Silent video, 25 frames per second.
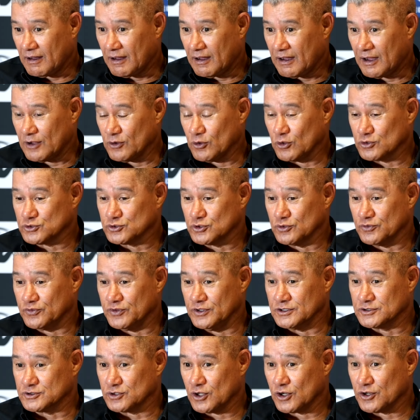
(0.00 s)
I also
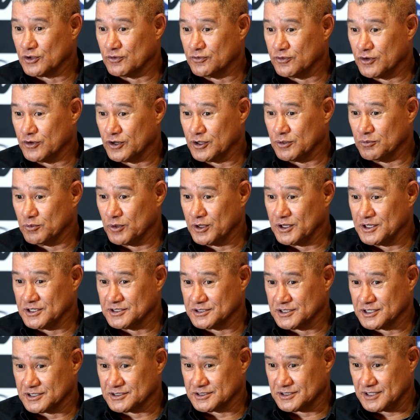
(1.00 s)
feel sorry for him when he
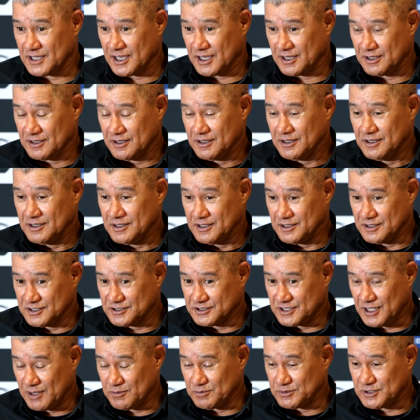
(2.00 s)
sits here in the
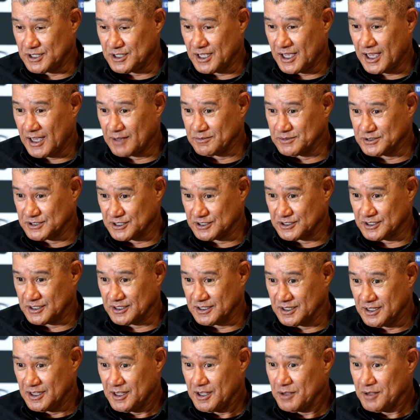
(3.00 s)
same chair I'm sitting.